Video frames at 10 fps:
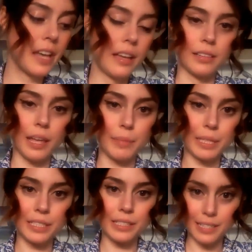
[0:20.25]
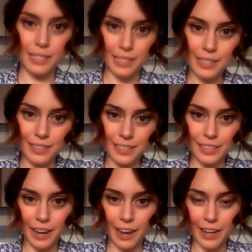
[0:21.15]
Lemon Tea
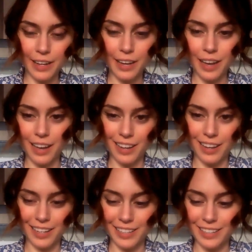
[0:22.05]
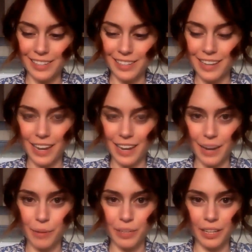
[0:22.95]
Yikai, and I want
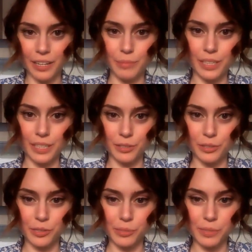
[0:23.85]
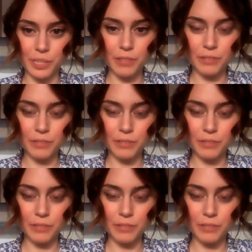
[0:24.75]
to let him introduce himself.